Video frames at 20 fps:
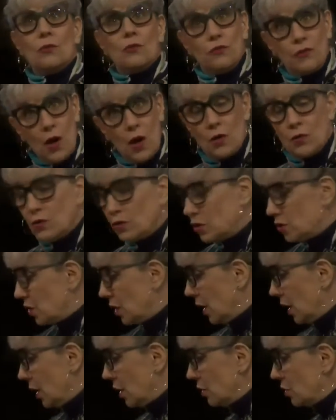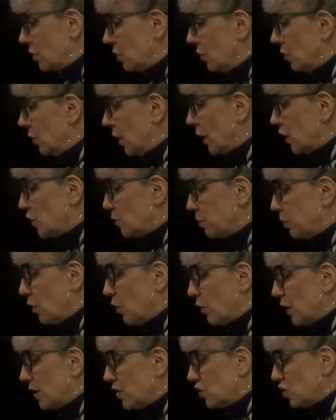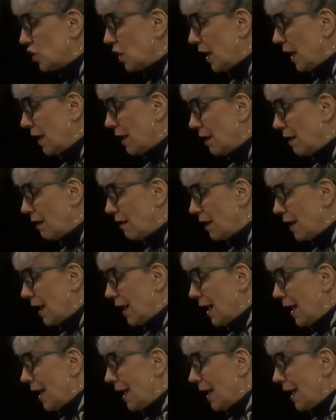folks to explore and share